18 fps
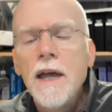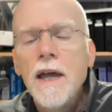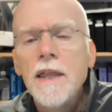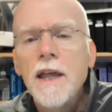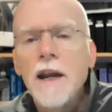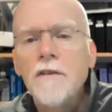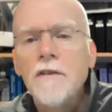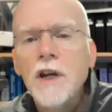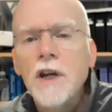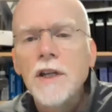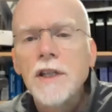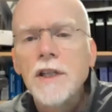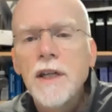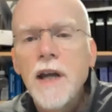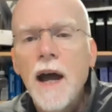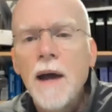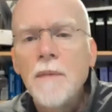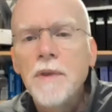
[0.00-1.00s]
that if we could
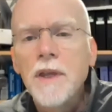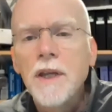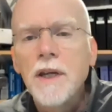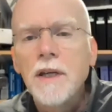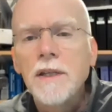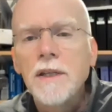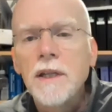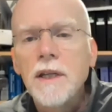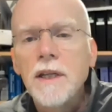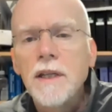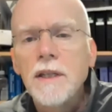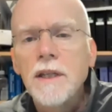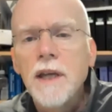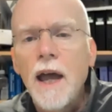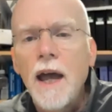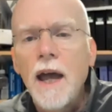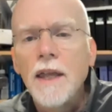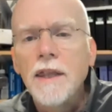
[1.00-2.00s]
stop the disease
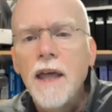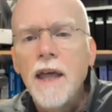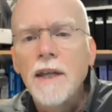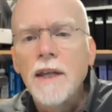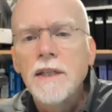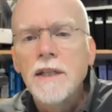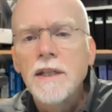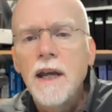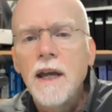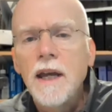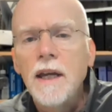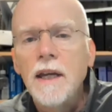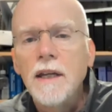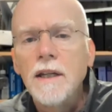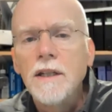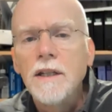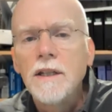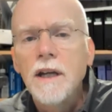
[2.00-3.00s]
at that
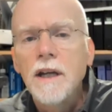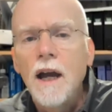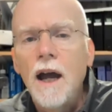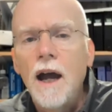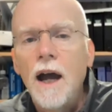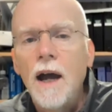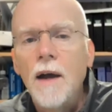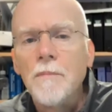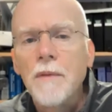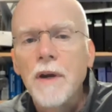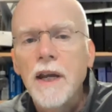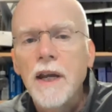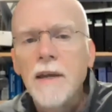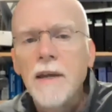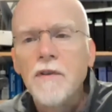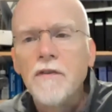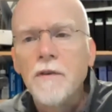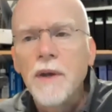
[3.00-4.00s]
stage,
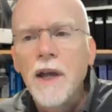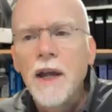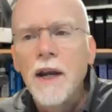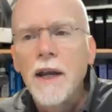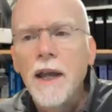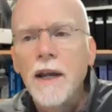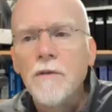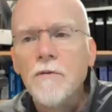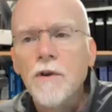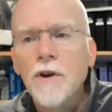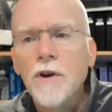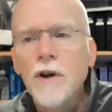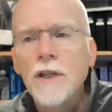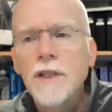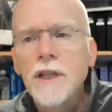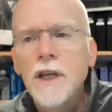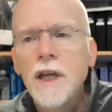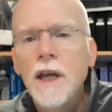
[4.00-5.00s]
keep it from getting any
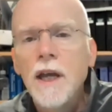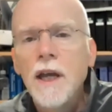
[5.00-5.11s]
worse,